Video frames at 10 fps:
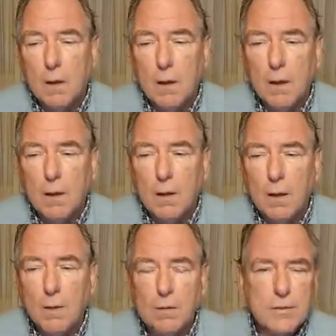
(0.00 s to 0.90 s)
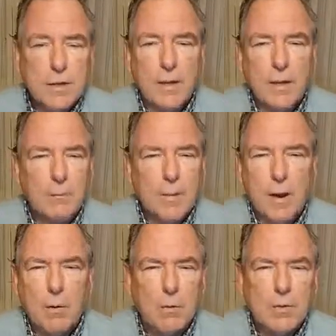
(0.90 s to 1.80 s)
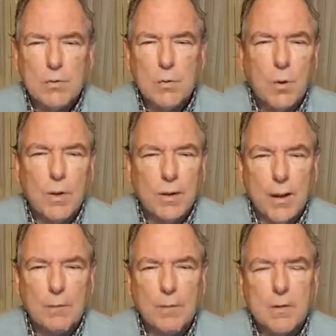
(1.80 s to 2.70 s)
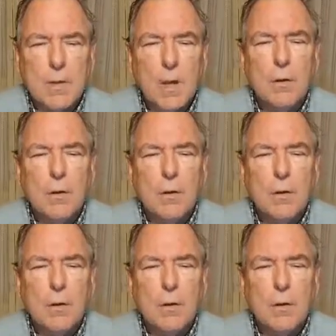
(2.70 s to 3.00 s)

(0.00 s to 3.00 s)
understanding and power and joy and happiness.